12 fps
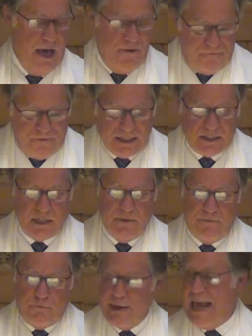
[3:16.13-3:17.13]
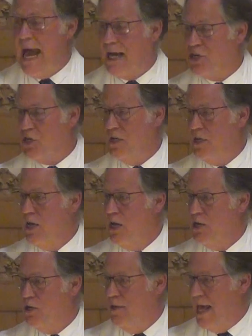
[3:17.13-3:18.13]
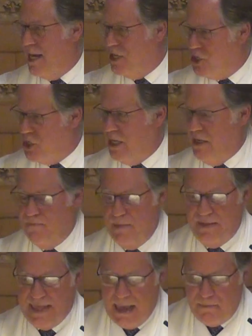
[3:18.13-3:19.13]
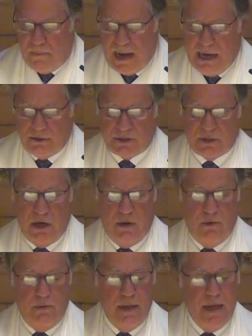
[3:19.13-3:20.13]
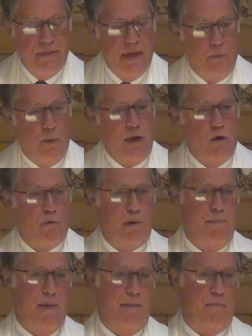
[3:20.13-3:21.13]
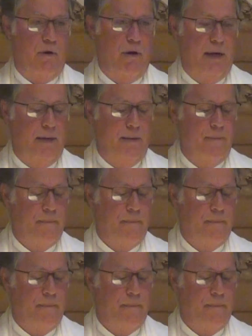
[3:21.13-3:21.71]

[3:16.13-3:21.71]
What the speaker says: a festive reaction to that achievement, that milestone that we are remembering.